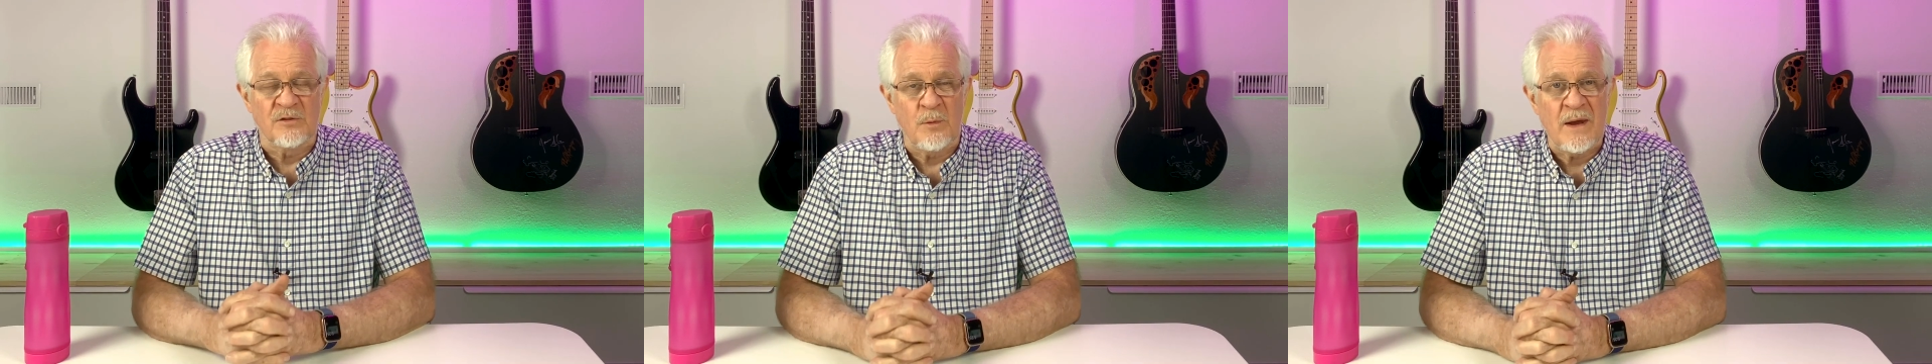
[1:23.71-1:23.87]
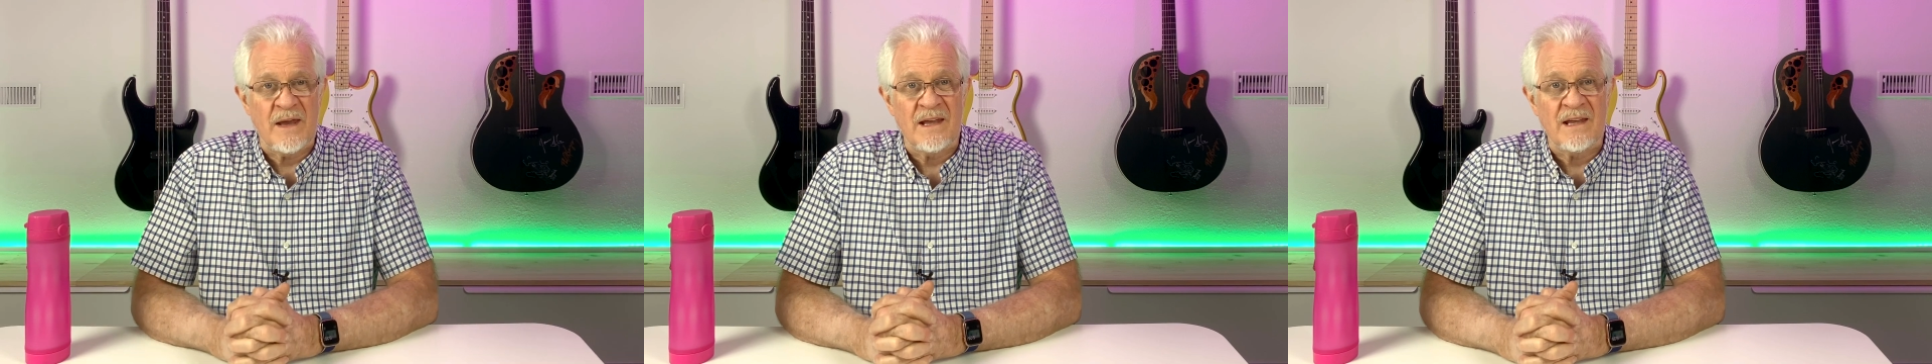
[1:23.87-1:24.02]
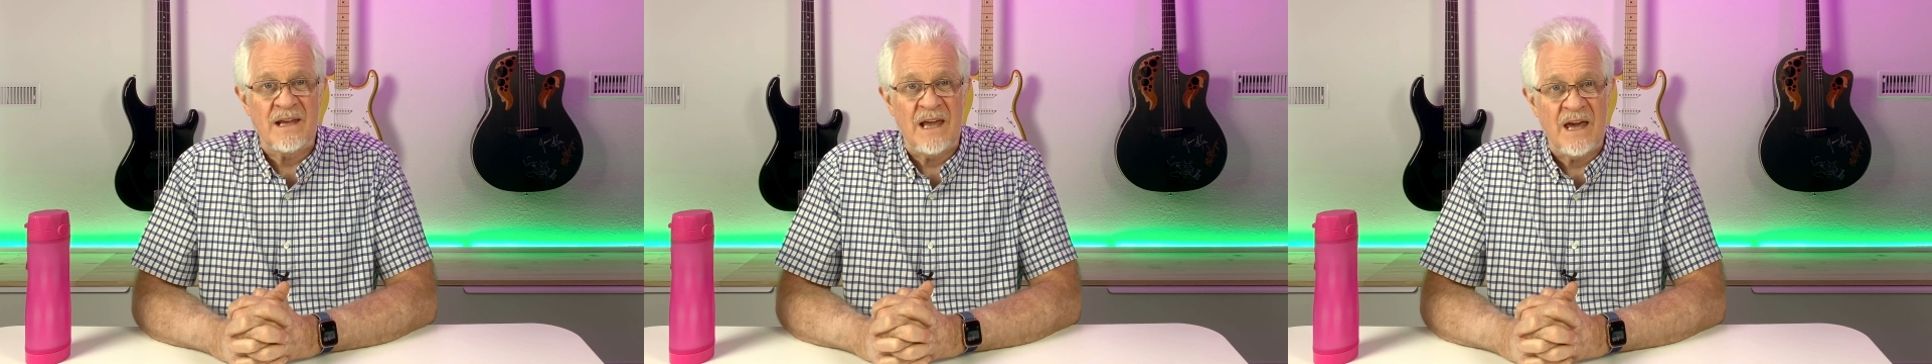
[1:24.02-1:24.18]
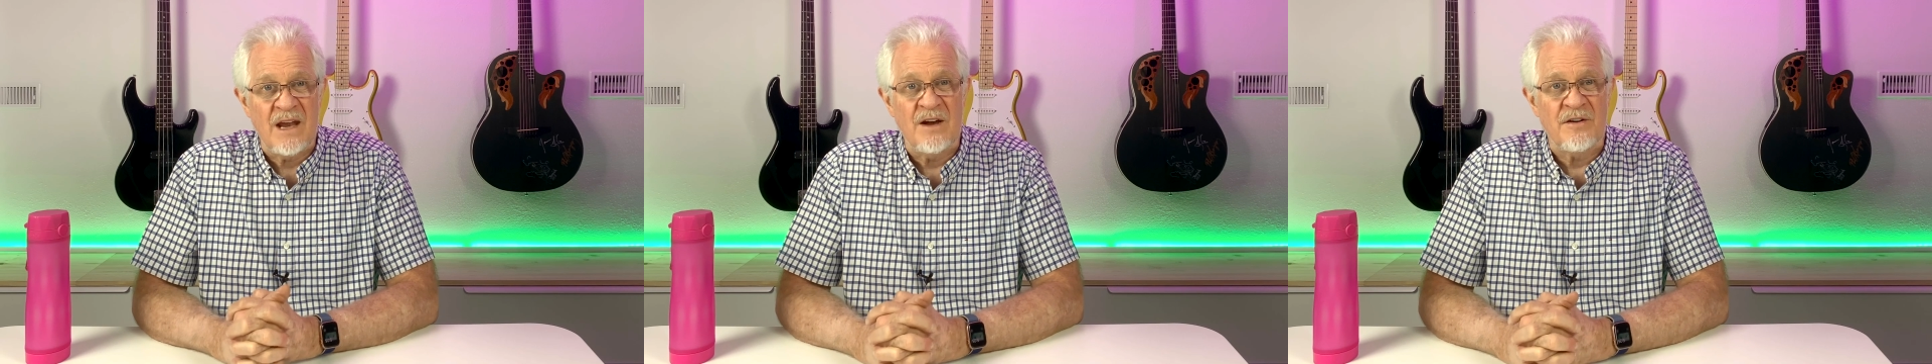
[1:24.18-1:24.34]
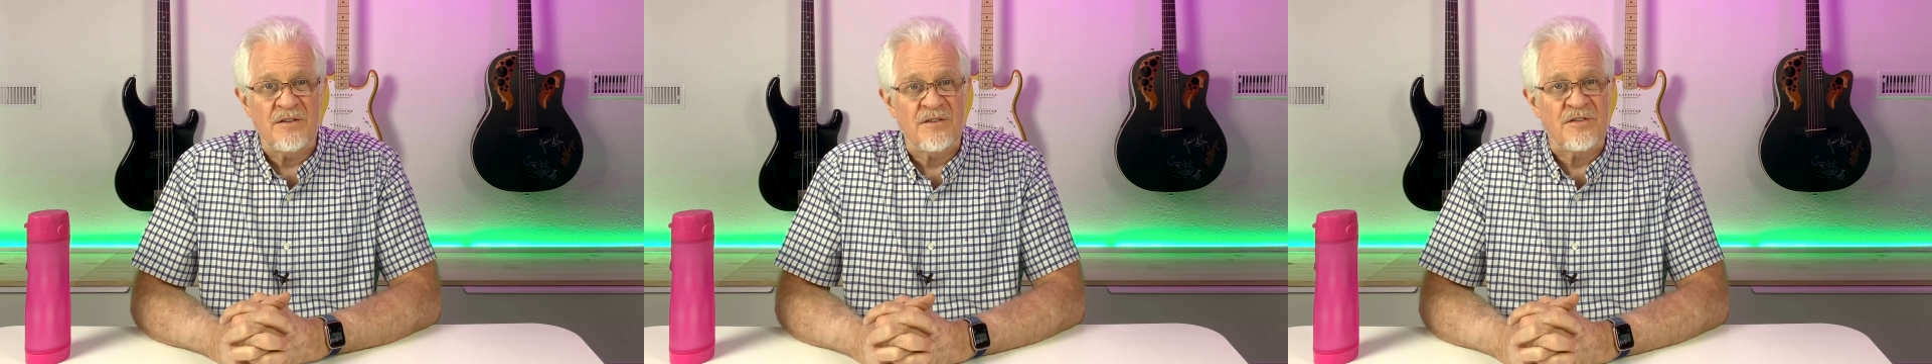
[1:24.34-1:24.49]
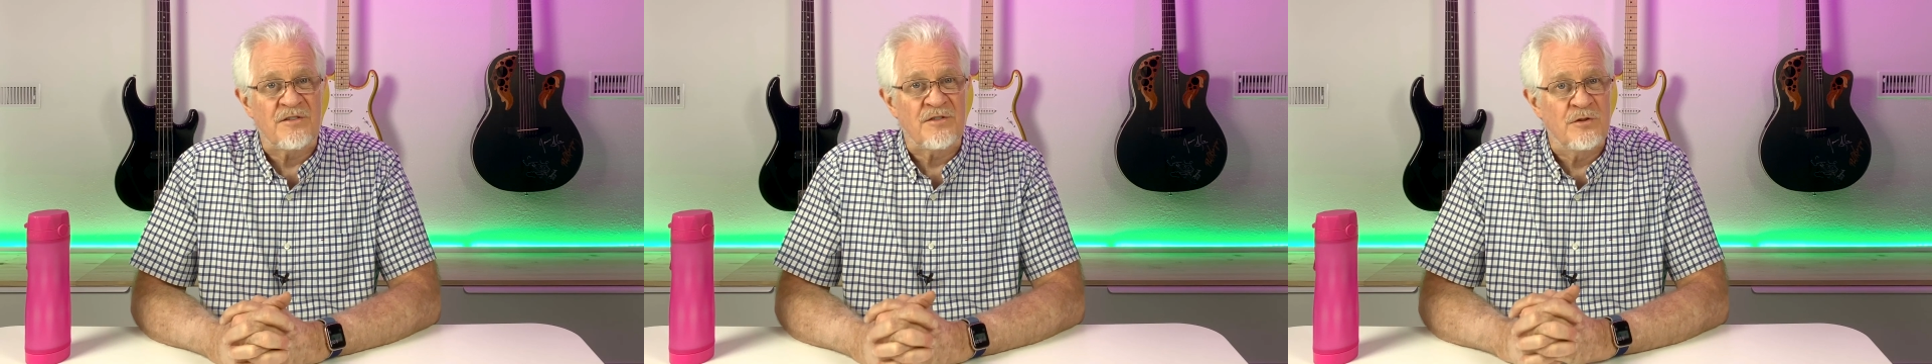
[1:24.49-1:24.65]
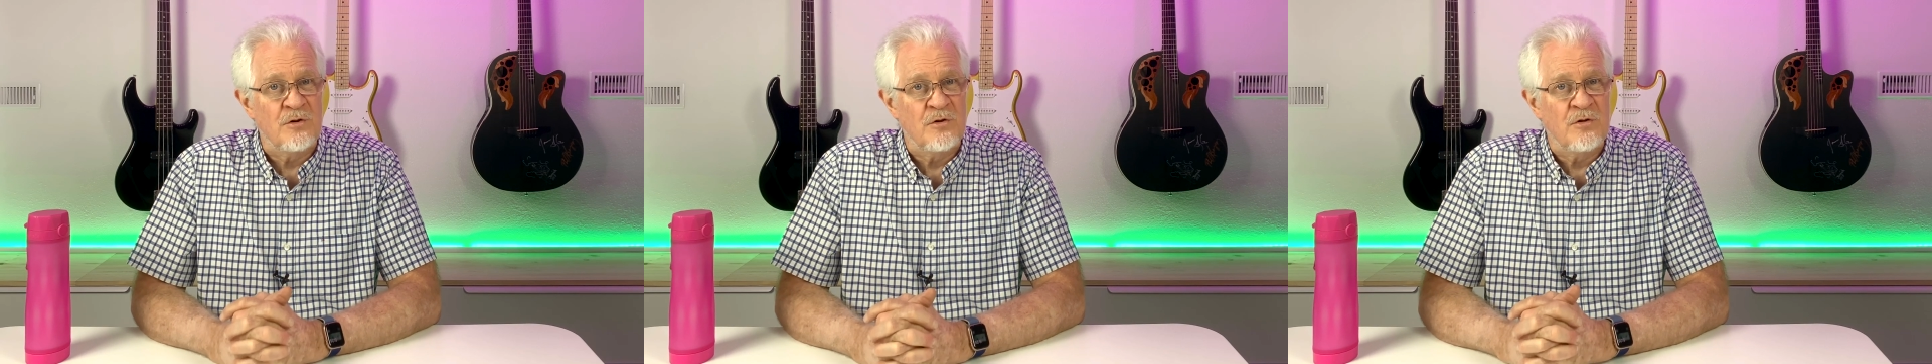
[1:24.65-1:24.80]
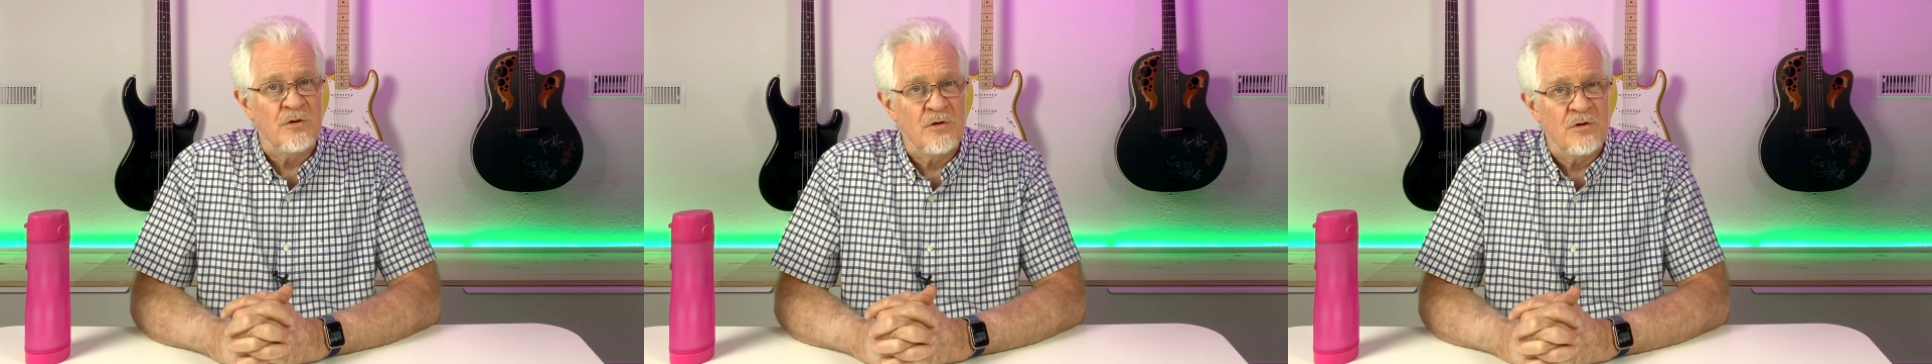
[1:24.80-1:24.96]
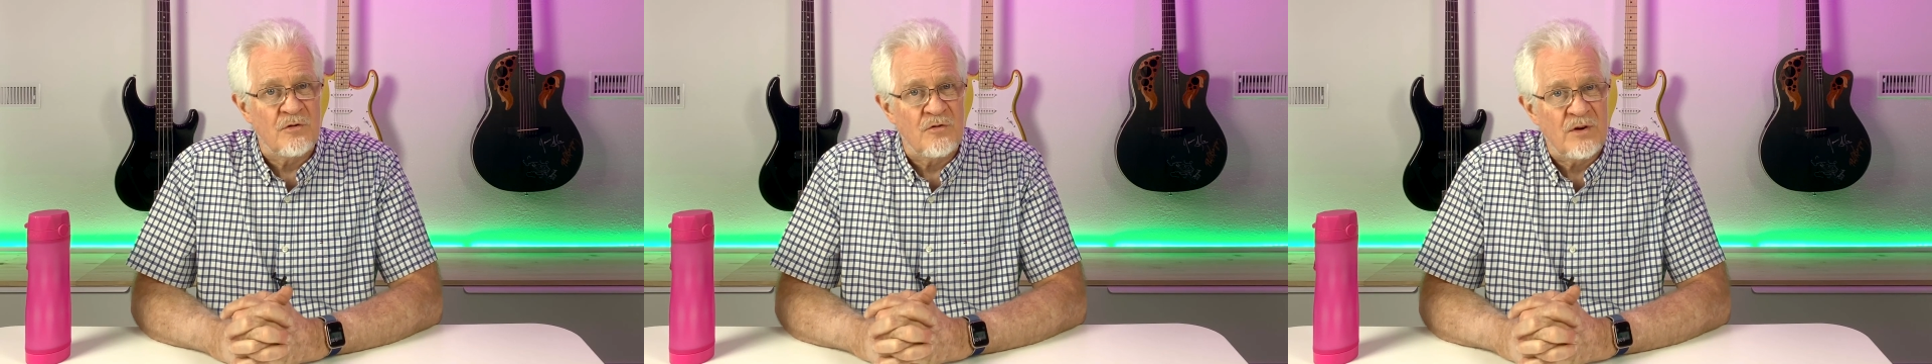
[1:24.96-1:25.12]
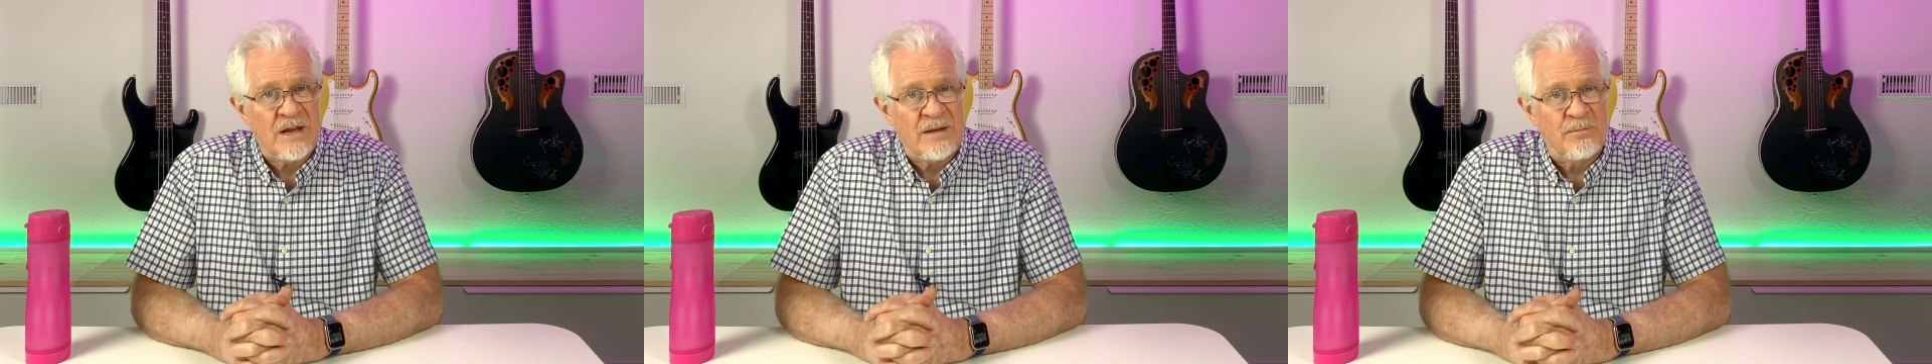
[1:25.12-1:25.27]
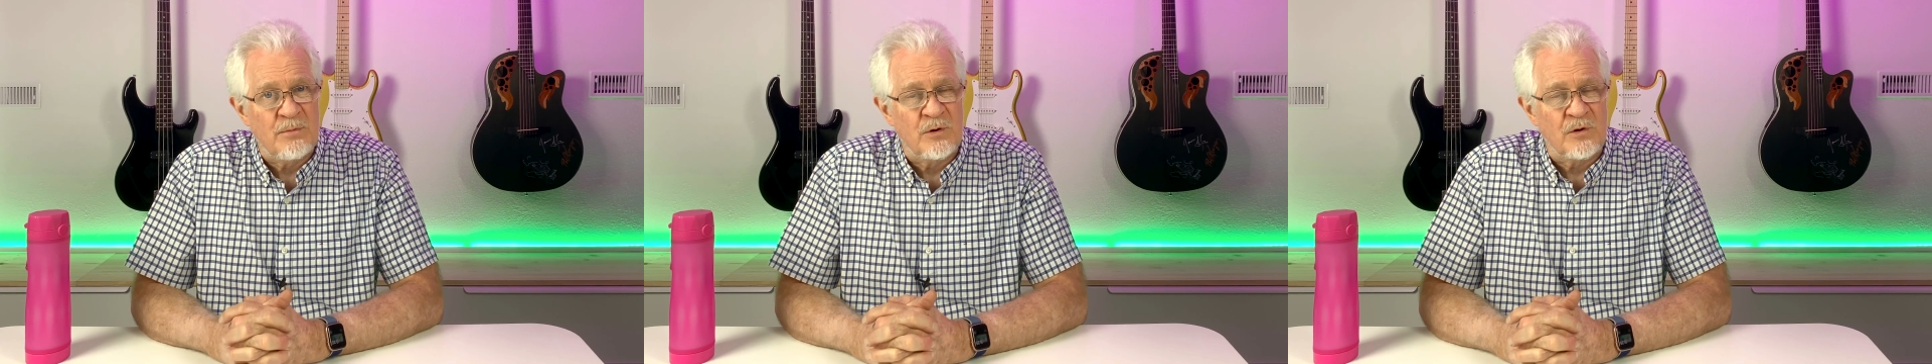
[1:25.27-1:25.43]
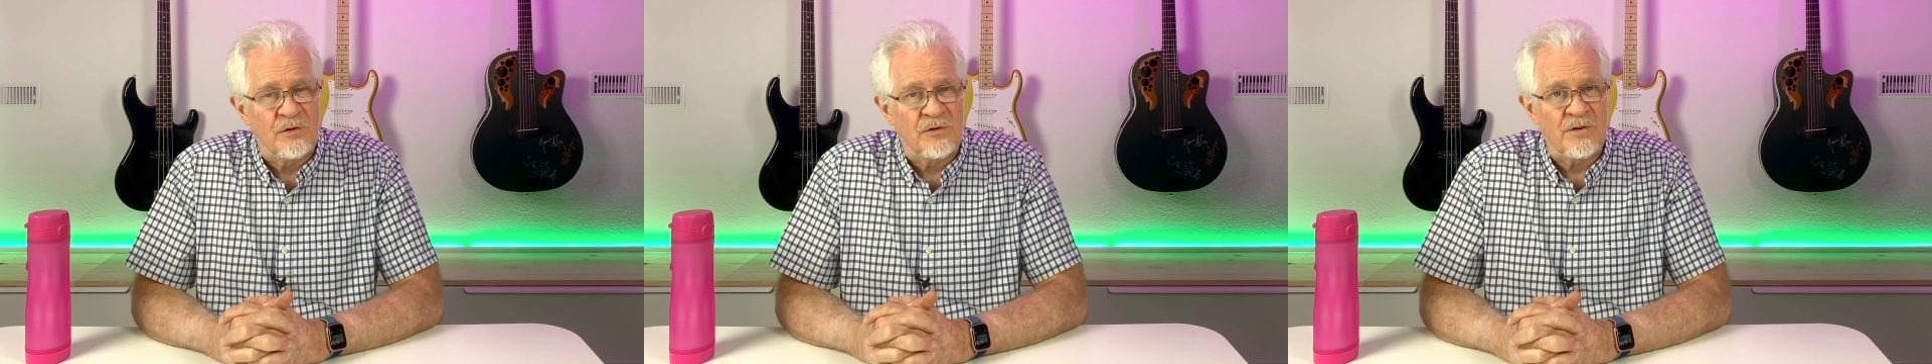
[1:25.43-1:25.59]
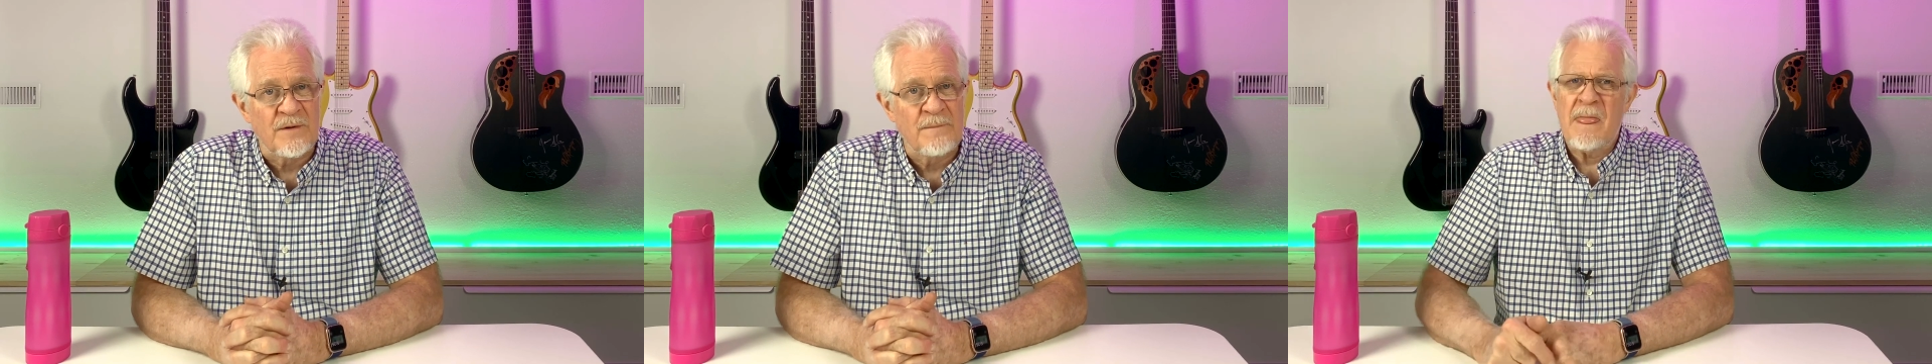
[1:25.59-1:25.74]
We can get it to
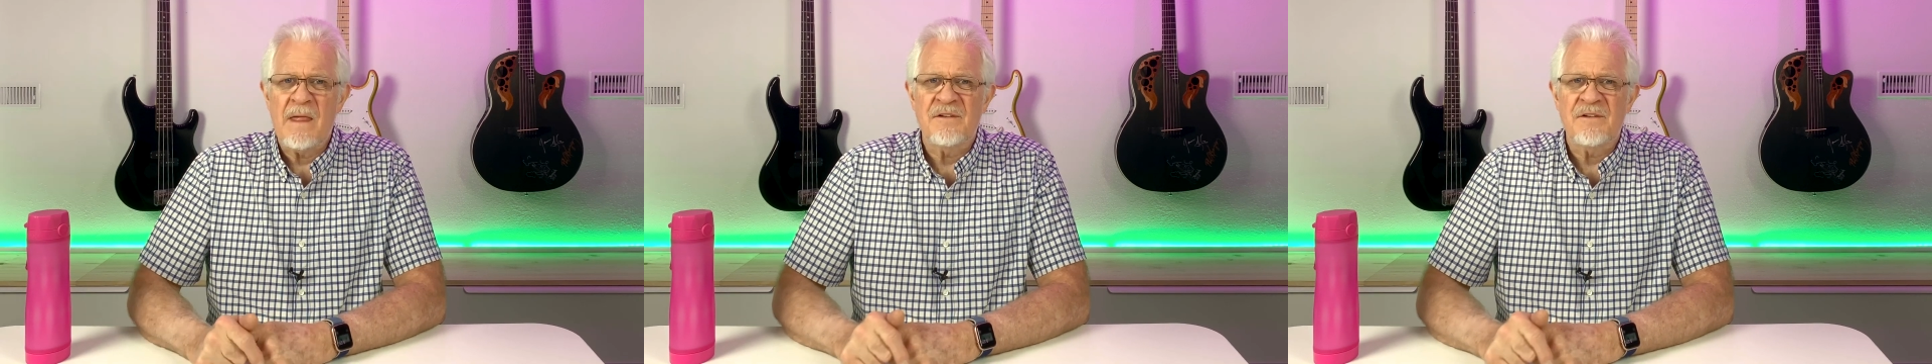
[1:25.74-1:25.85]
reboot.